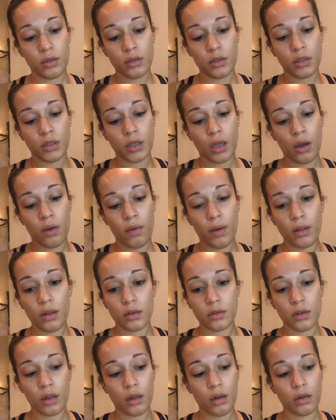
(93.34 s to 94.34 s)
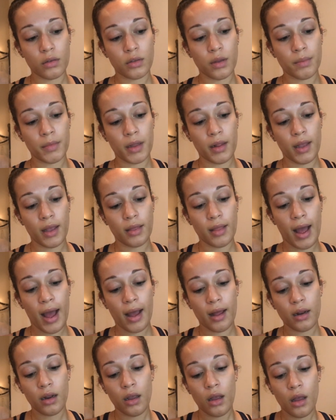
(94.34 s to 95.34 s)
So it looks a little something like
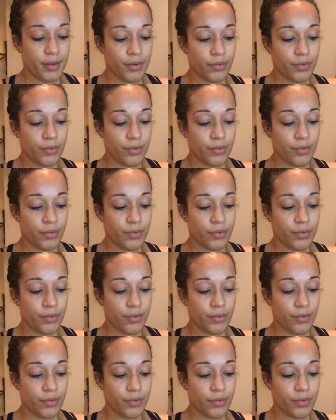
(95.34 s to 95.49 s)
that.